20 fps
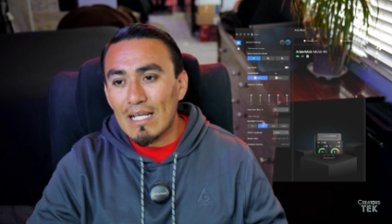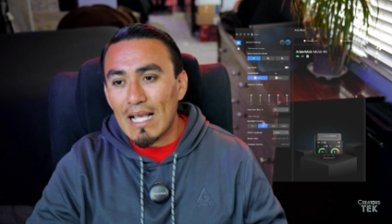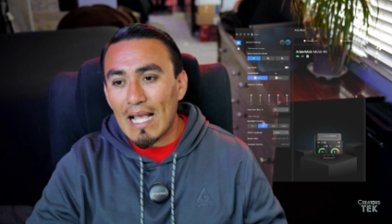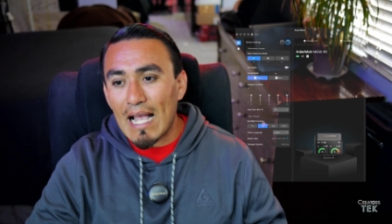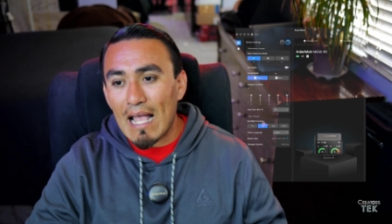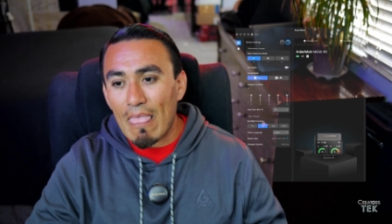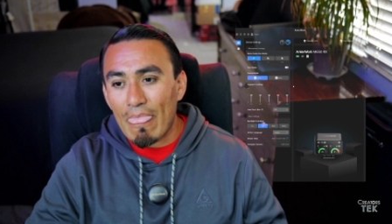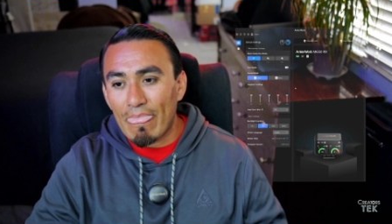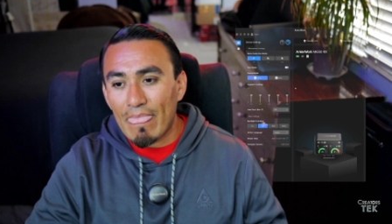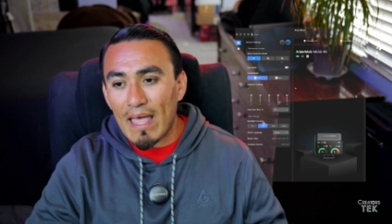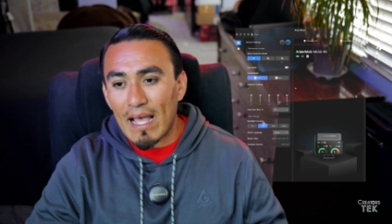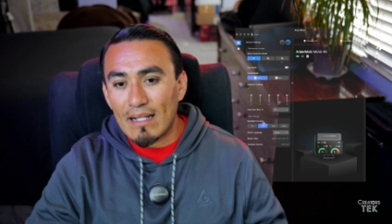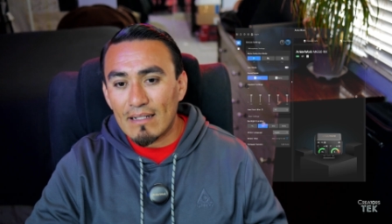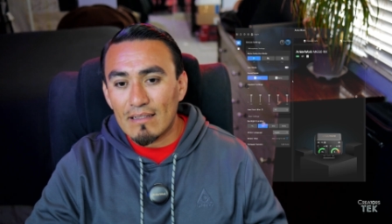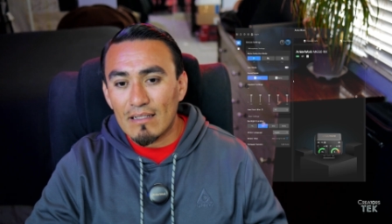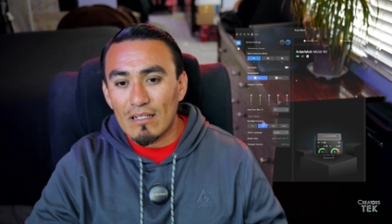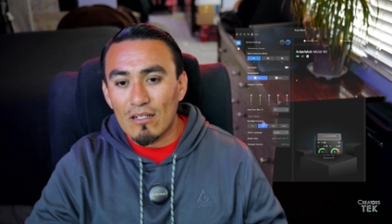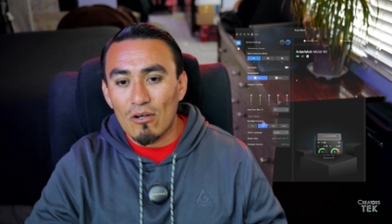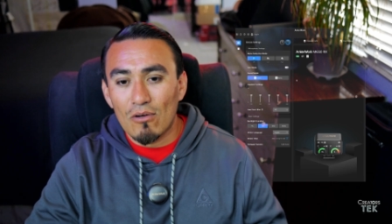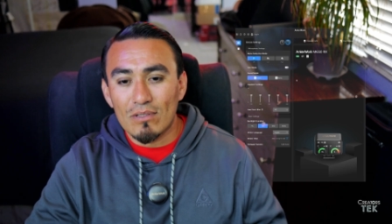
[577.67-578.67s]
And that
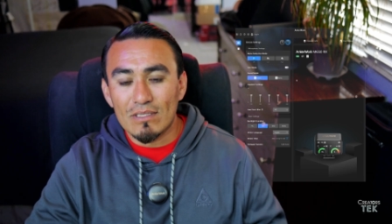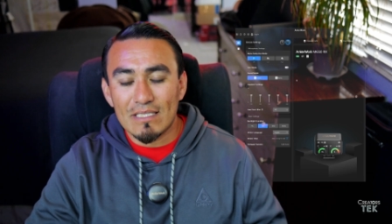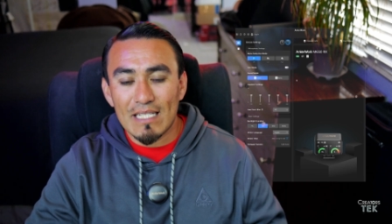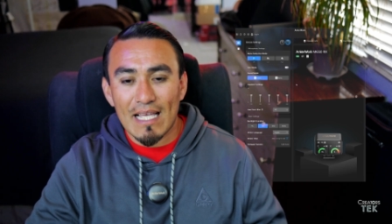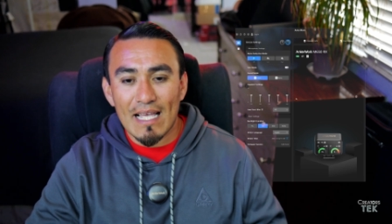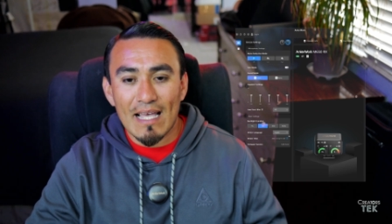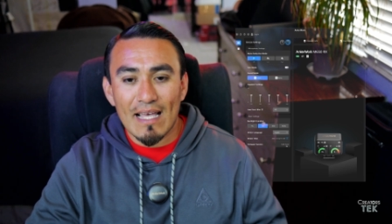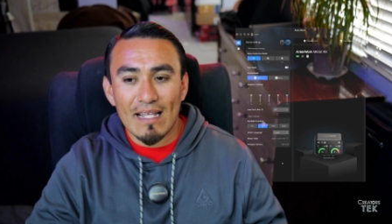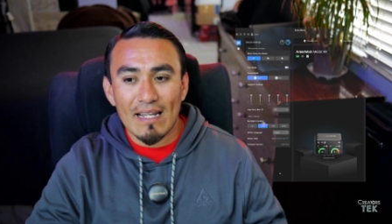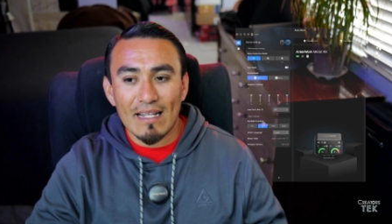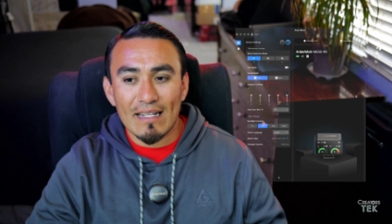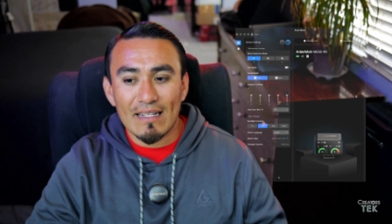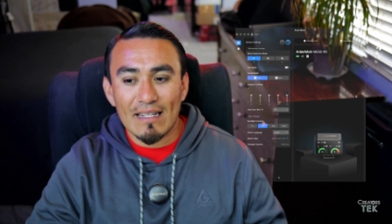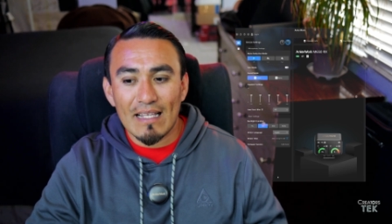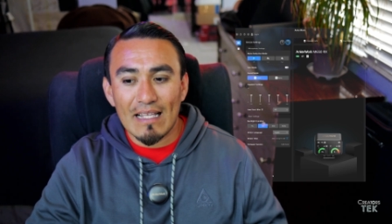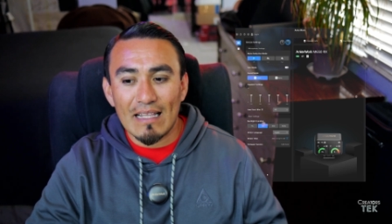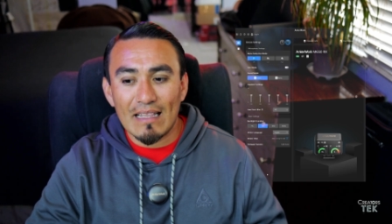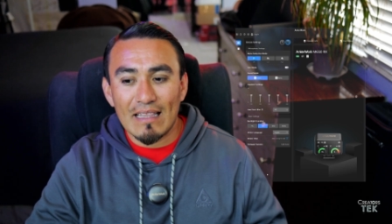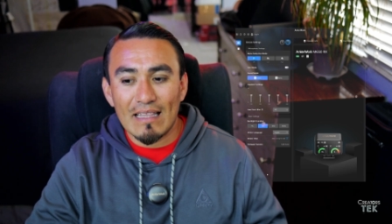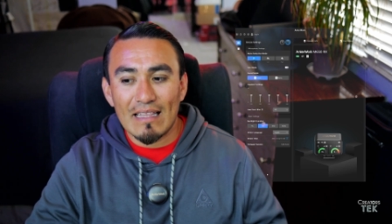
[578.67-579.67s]
goes ahead and
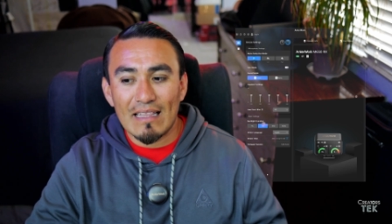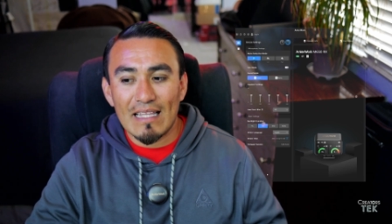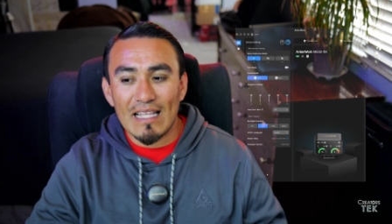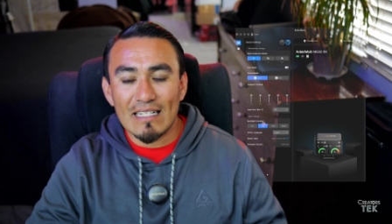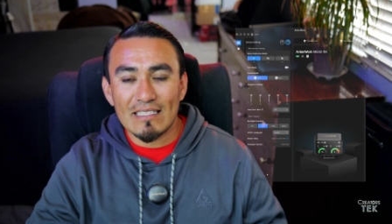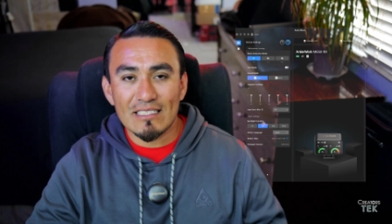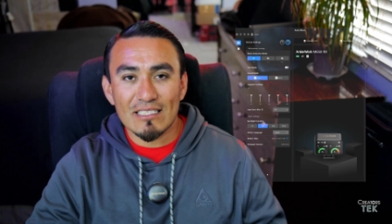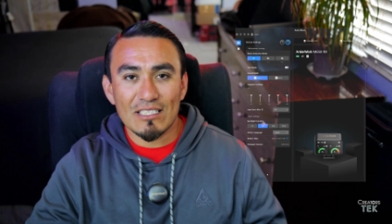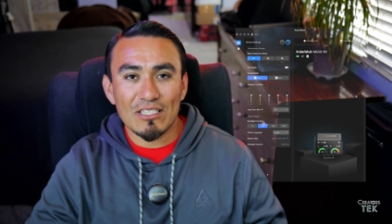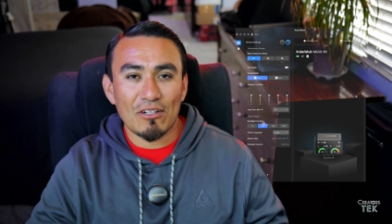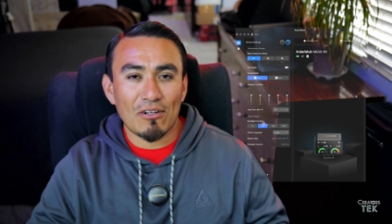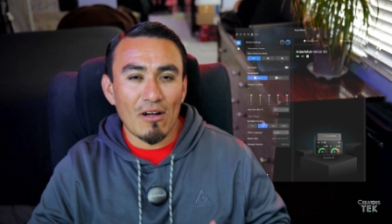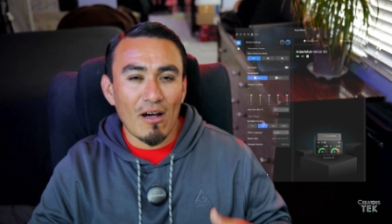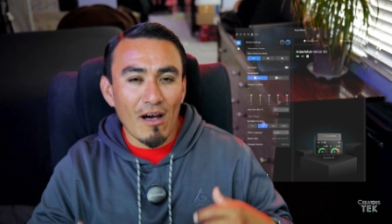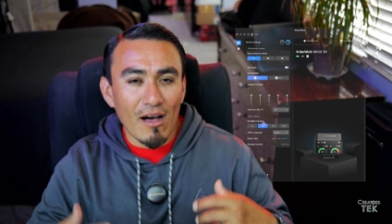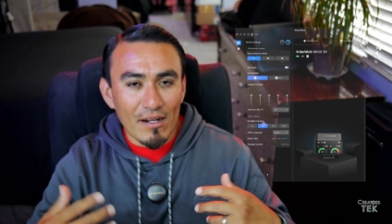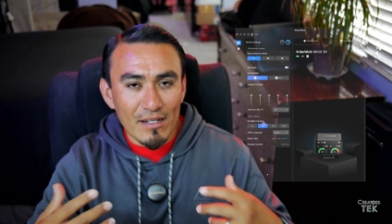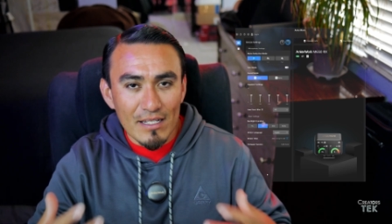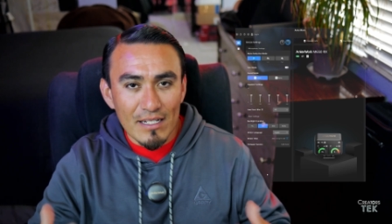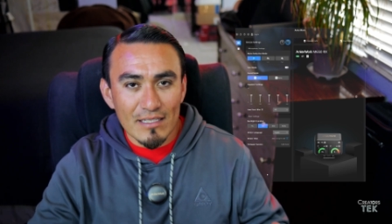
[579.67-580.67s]
it lets your
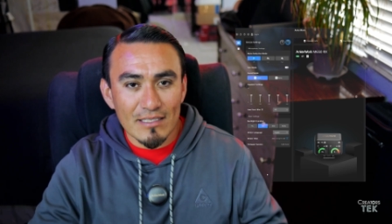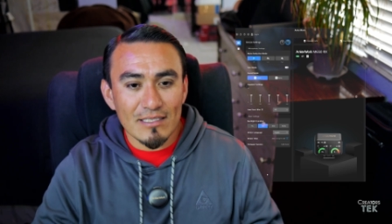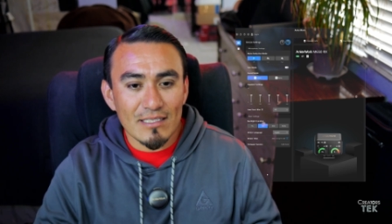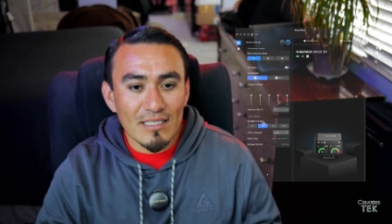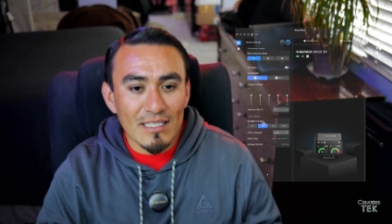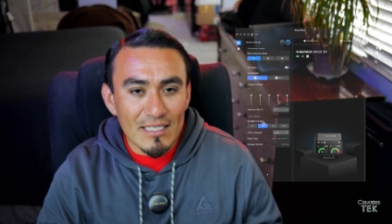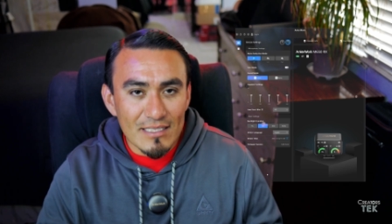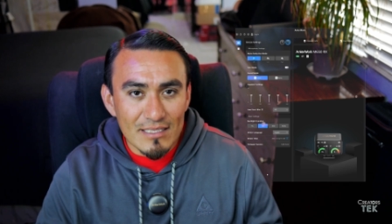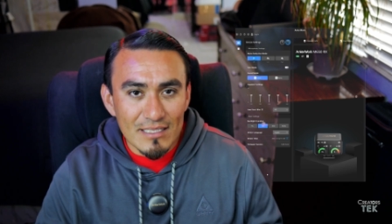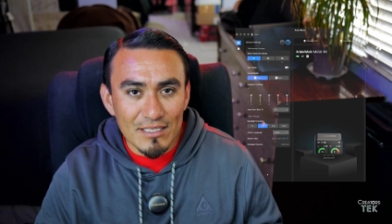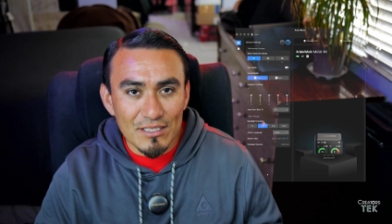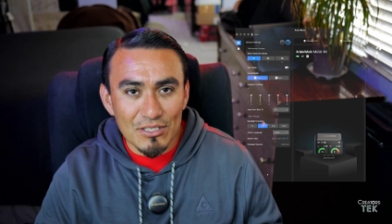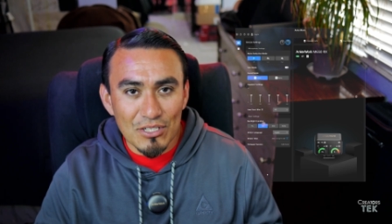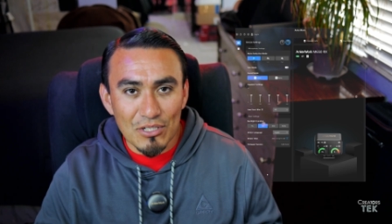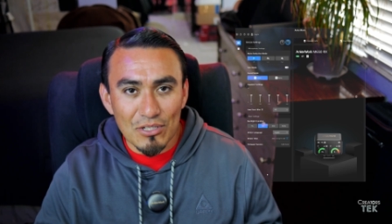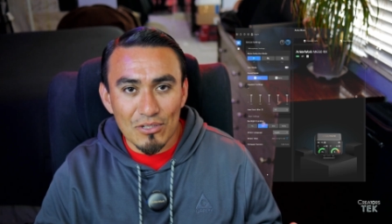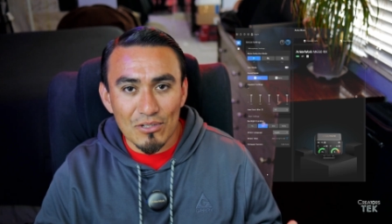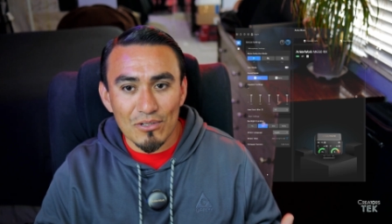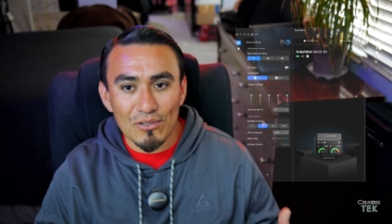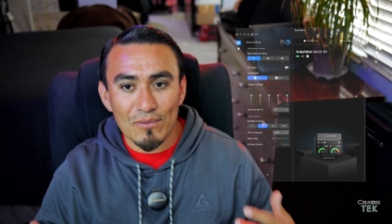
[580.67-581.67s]
audience listen to
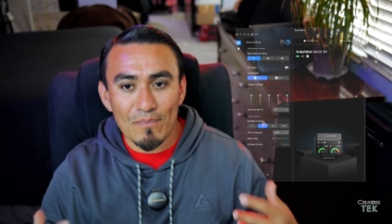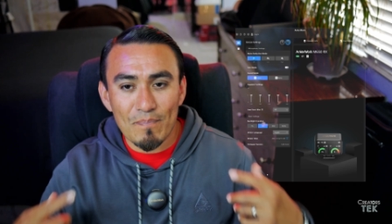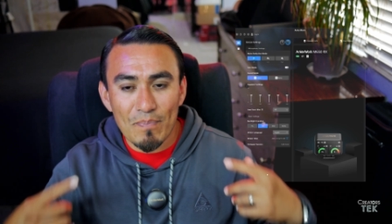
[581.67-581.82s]
you